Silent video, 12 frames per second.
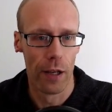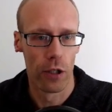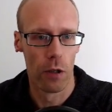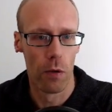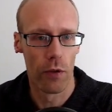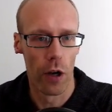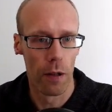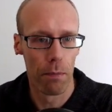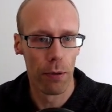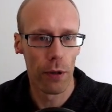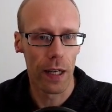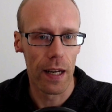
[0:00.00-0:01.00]
So we've got the
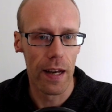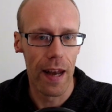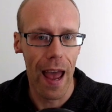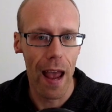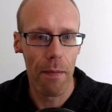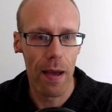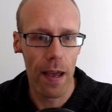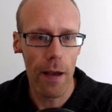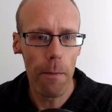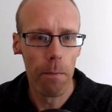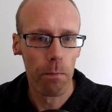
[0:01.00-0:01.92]
plugin name here,